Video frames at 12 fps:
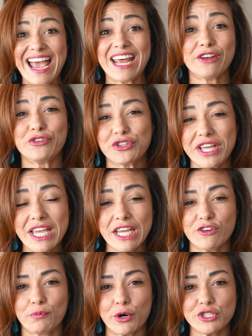And if you're thinking
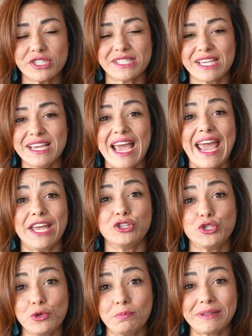of purchasing a
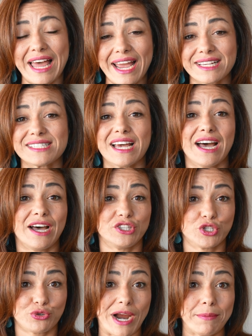duplex, a
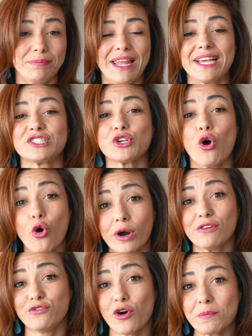triplex, or
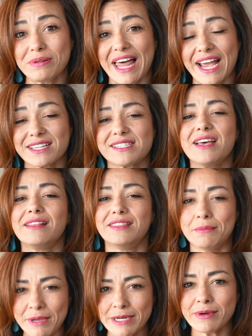a fourplex,
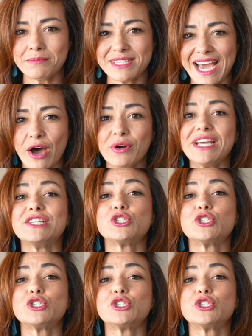the minimum down is